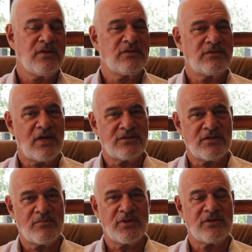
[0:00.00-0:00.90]
It's not
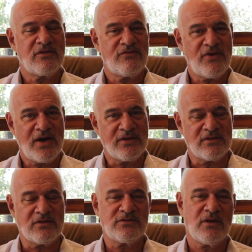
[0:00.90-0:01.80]
something to fight,
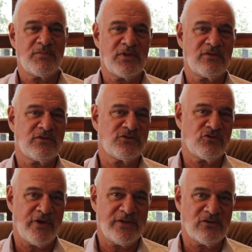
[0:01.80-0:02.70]
it's something to
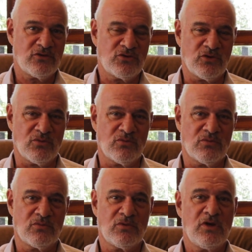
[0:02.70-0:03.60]
surrender to,
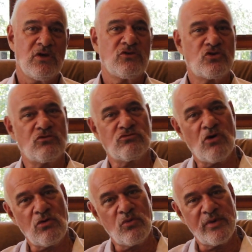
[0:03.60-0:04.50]
to
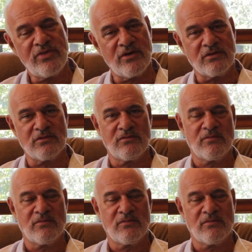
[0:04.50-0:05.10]
roll with it.